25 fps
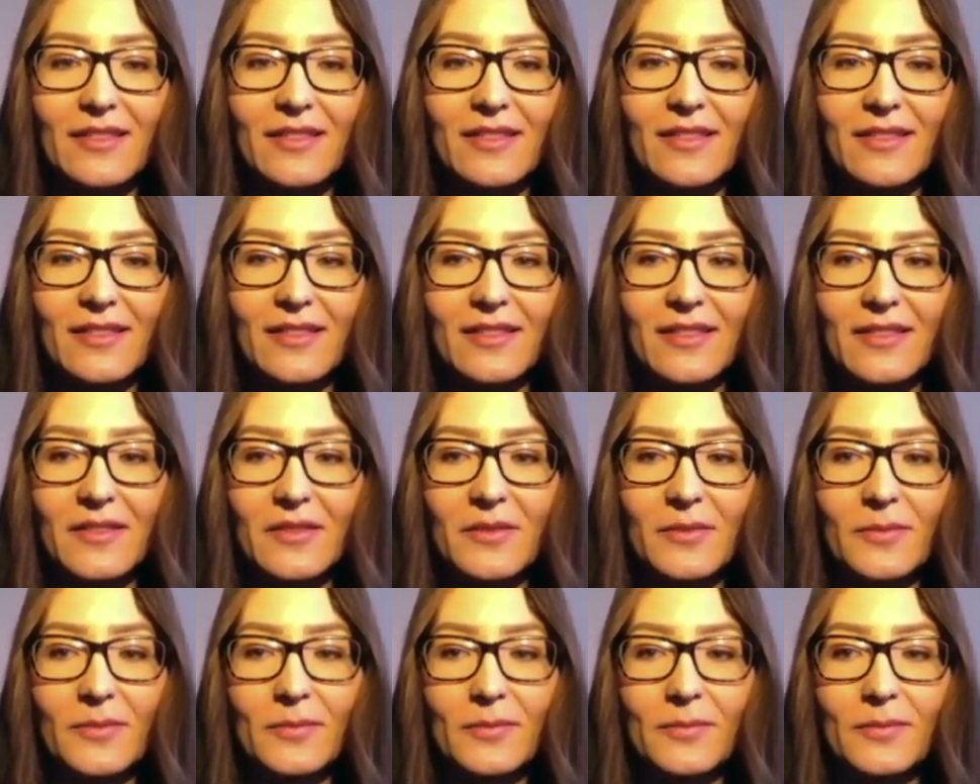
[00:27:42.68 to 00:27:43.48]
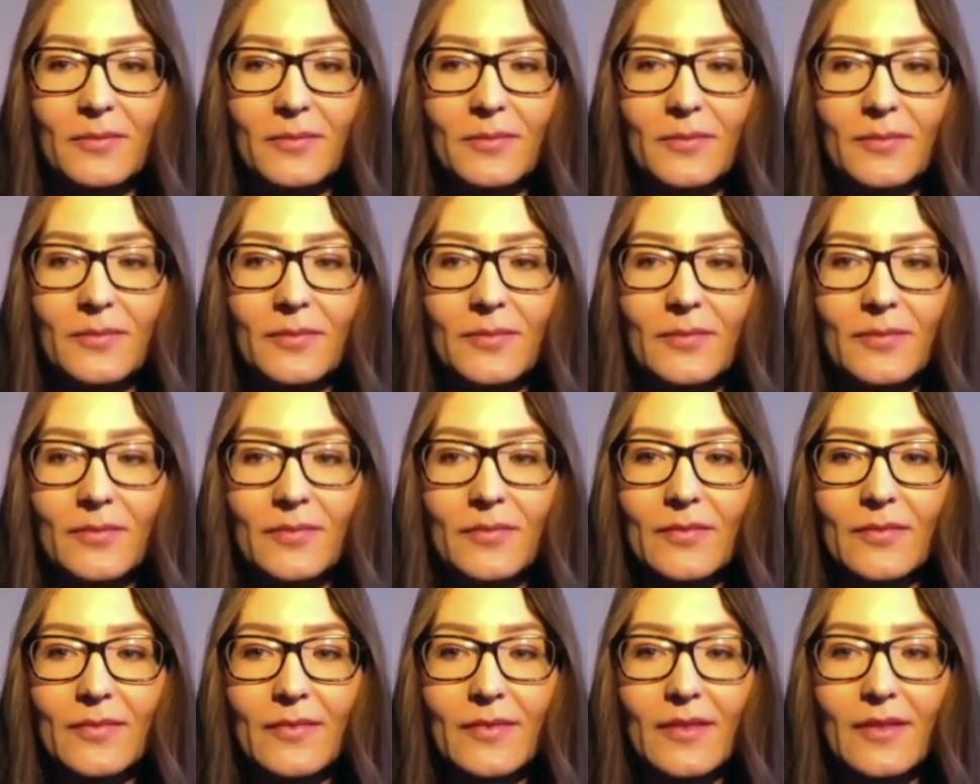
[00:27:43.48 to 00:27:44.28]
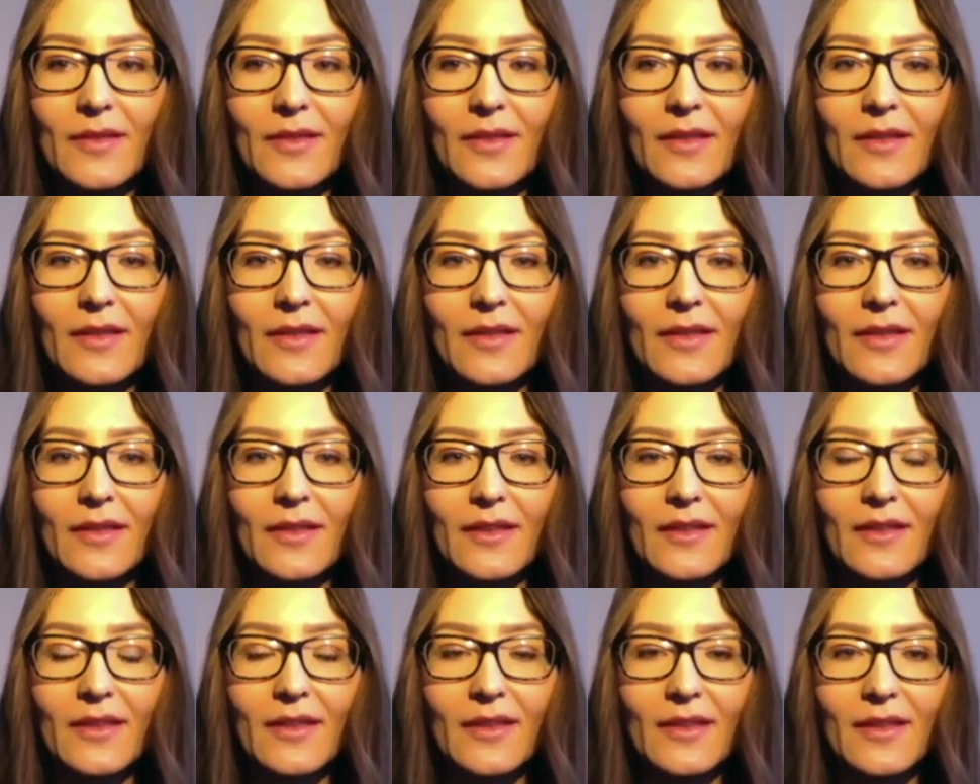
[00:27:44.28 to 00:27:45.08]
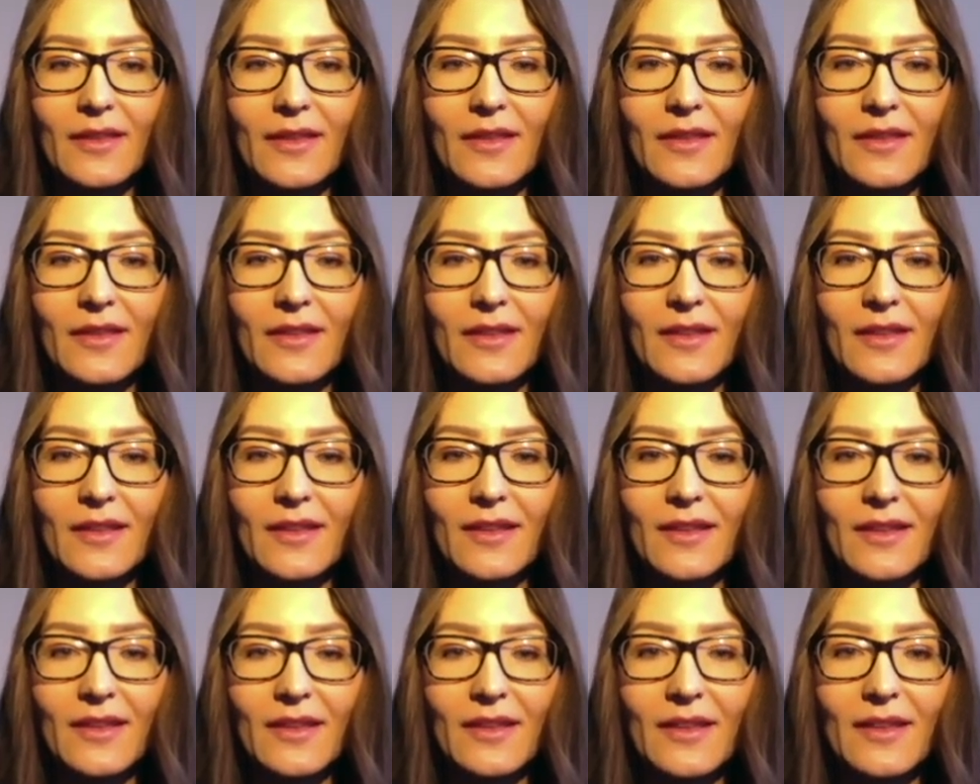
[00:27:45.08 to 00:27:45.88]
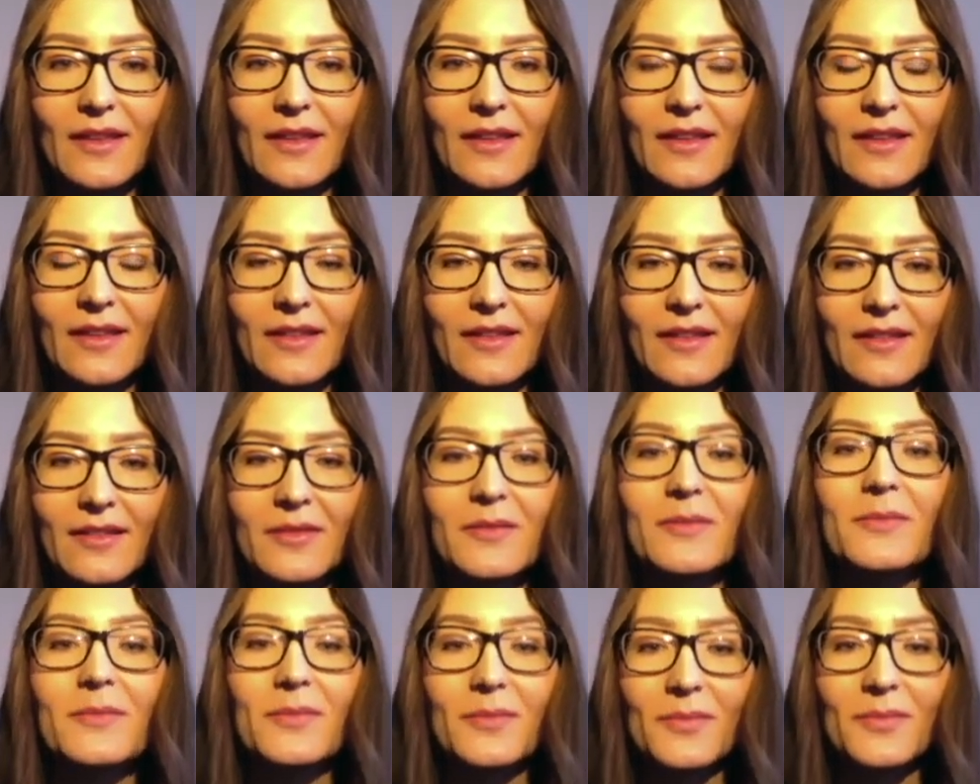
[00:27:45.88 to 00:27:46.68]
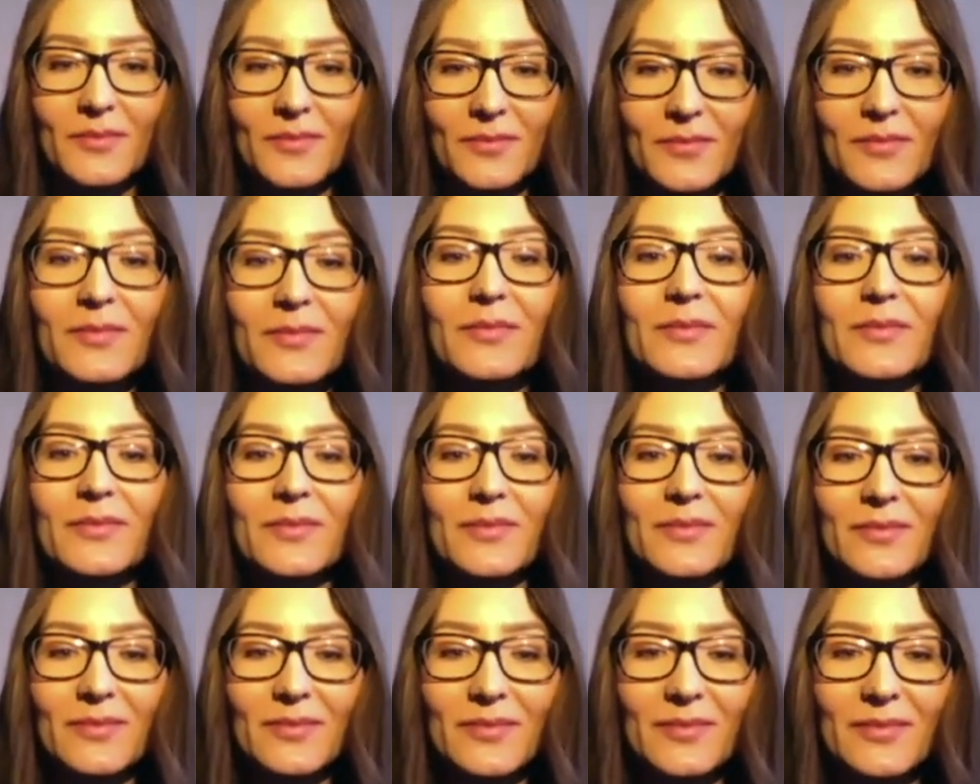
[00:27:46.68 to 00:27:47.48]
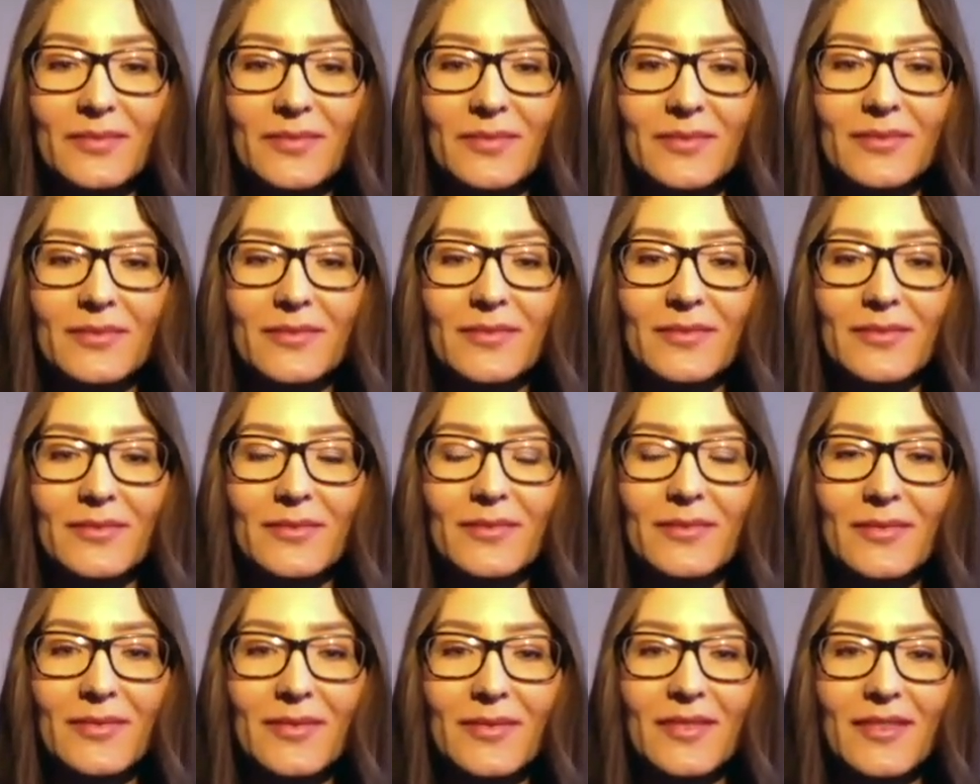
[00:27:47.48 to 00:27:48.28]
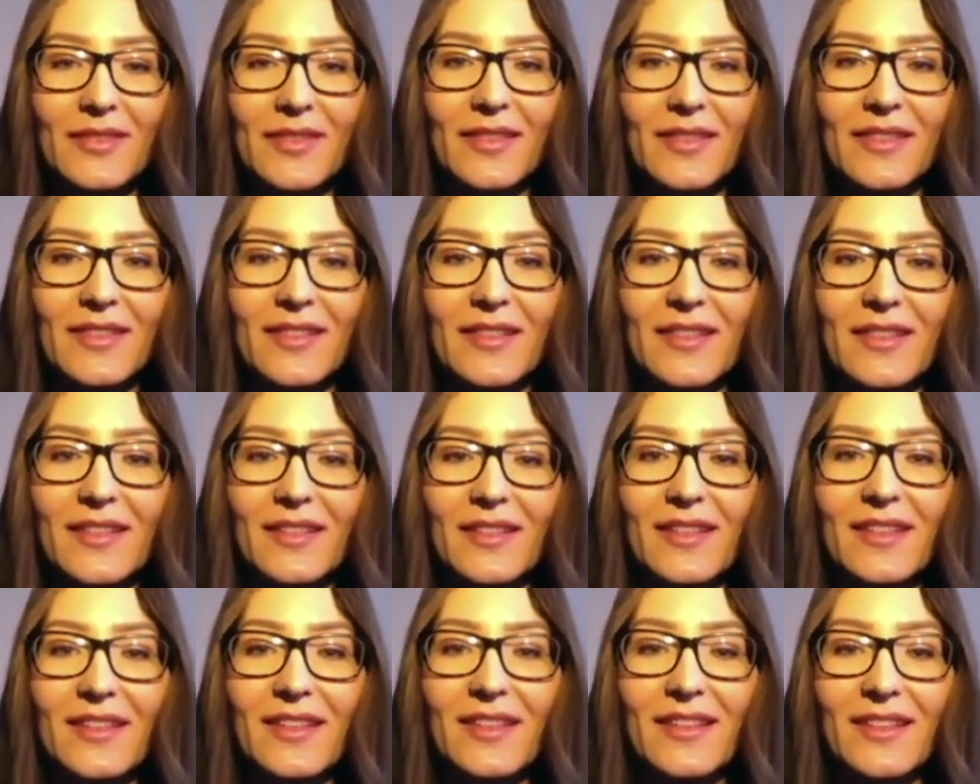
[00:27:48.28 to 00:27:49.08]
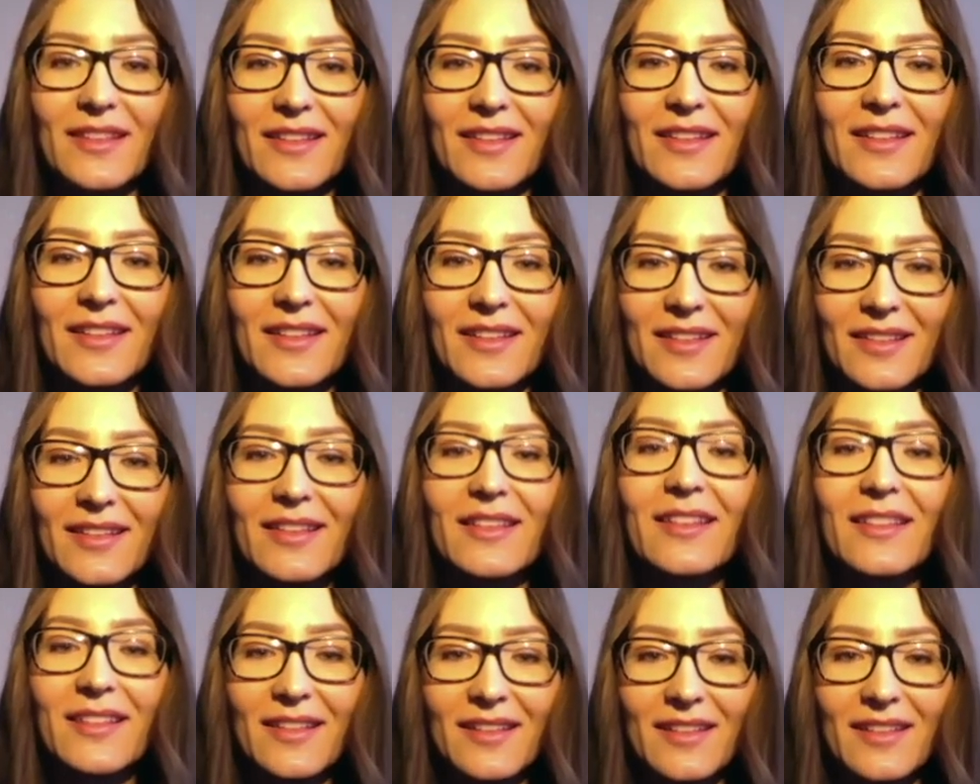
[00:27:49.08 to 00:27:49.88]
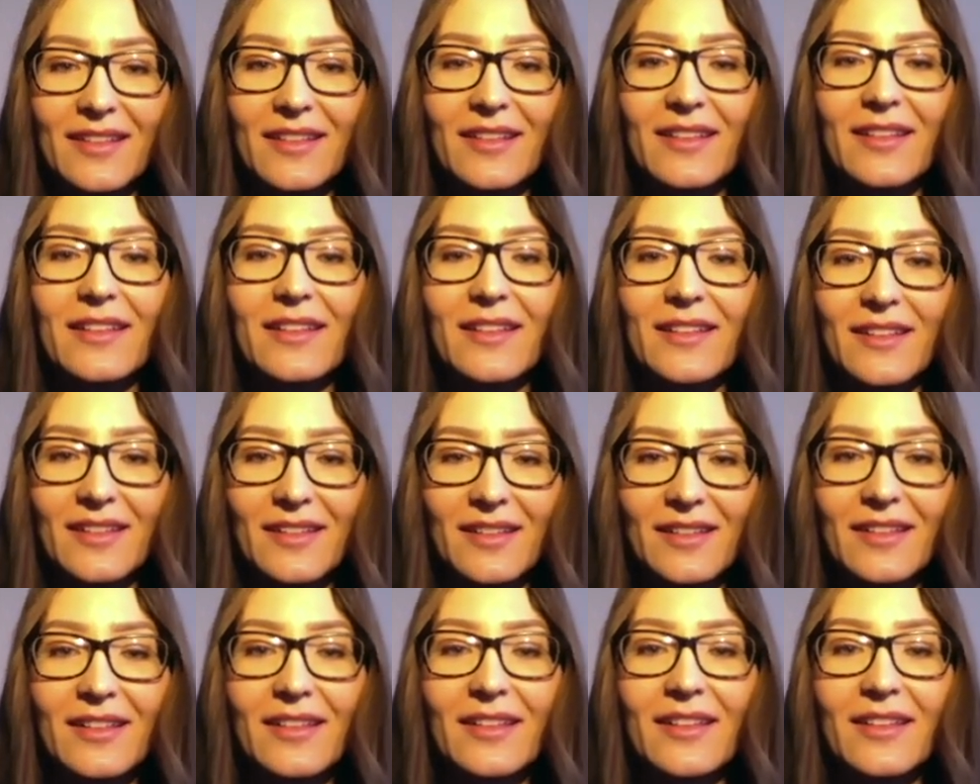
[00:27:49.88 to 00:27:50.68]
This person isn't speaking.